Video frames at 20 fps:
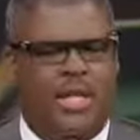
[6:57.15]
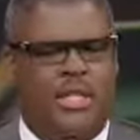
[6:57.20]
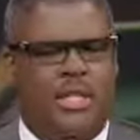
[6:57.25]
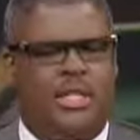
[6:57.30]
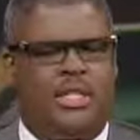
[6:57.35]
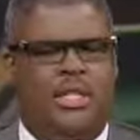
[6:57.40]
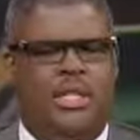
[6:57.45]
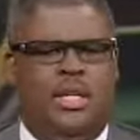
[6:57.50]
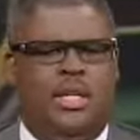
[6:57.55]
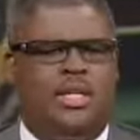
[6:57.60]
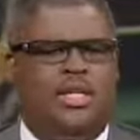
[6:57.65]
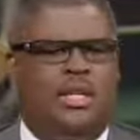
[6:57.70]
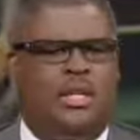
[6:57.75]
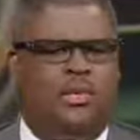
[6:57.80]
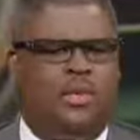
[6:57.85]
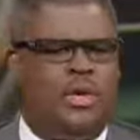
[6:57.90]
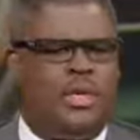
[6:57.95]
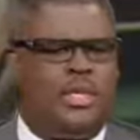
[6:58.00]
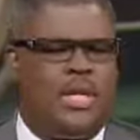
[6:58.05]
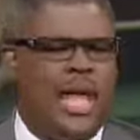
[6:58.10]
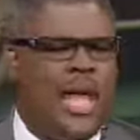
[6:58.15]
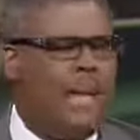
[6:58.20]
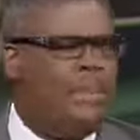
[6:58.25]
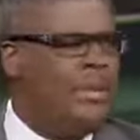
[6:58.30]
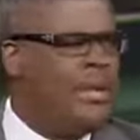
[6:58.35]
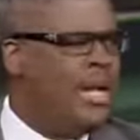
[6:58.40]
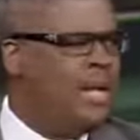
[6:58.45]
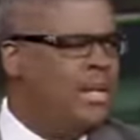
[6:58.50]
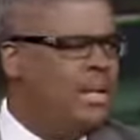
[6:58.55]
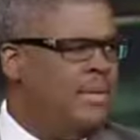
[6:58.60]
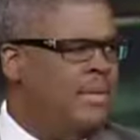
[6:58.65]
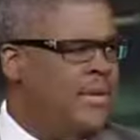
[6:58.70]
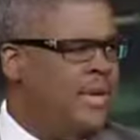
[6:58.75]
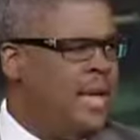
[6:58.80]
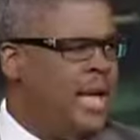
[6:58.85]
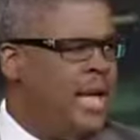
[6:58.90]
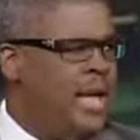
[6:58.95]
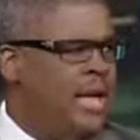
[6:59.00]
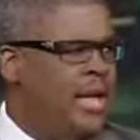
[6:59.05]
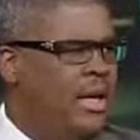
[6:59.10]
This this what's happened at the
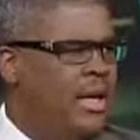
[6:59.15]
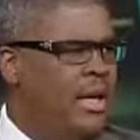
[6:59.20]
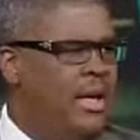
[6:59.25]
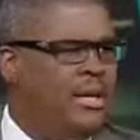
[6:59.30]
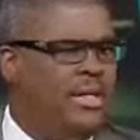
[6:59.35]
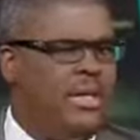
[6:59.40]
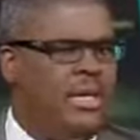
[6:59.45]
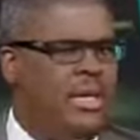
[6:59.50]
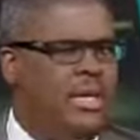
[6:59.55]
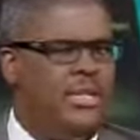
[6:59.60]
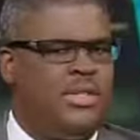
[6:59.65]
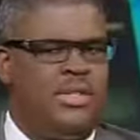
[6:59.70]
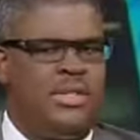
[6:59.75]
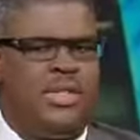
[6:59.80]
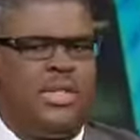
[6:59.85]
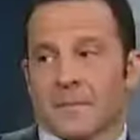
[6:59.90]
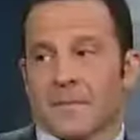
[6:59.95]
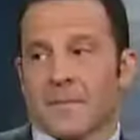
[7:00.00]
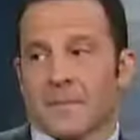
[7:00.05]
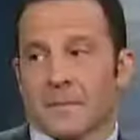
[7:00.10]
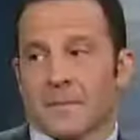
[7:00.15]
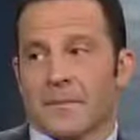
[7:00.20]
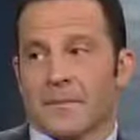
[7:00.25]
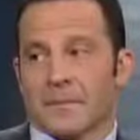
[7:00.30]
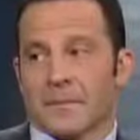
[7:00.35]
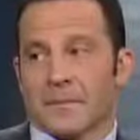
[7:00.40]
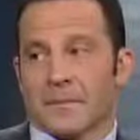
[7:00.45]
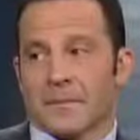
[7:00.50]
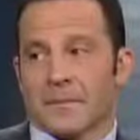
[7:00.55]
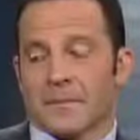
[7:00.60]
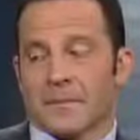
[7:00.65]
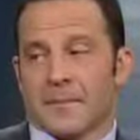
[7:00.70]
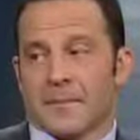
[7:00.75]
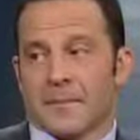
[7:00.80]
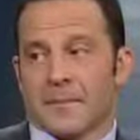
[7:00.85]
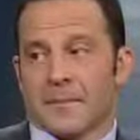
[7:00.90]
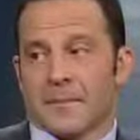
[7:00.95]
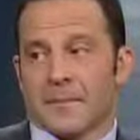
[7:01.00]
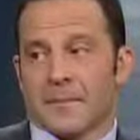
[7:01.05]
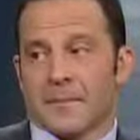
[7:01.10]
VA is is just a, an
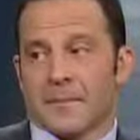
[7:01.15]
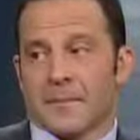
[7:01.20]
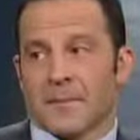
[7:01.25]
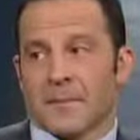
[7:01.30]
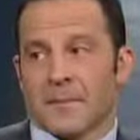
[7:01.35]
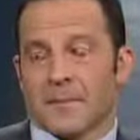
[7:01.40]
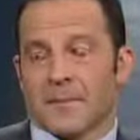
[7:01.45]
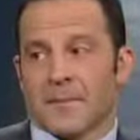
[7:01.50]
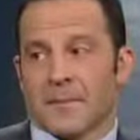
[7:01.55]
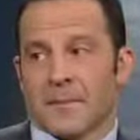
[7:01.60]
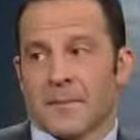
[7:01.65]
amazing uh, uh, an